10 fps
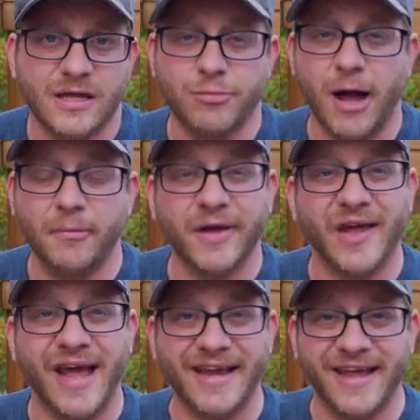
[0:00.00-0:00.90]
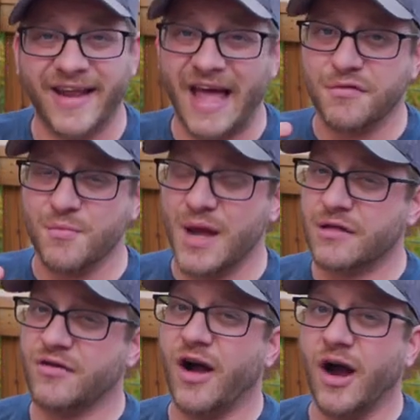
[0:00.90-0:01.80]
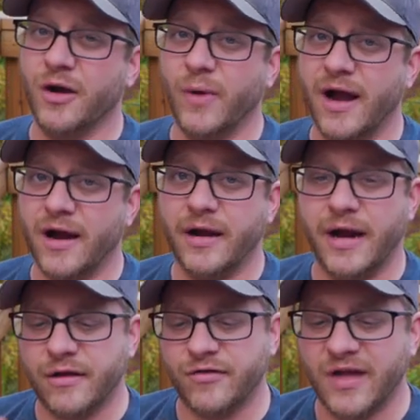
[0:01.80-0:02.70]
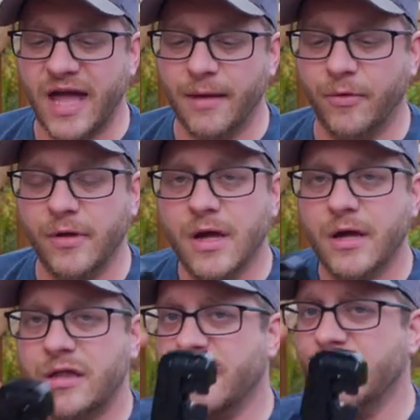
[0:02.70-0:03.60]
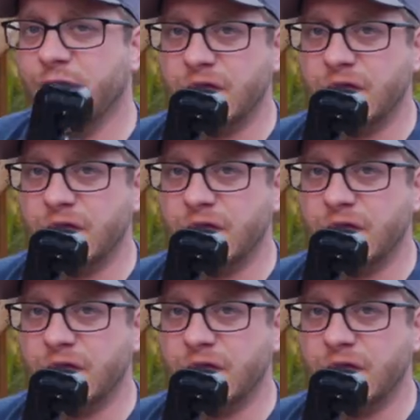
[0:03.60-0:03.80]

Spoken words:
It's probably a good idea to have some extra hardware and extra cable so you can do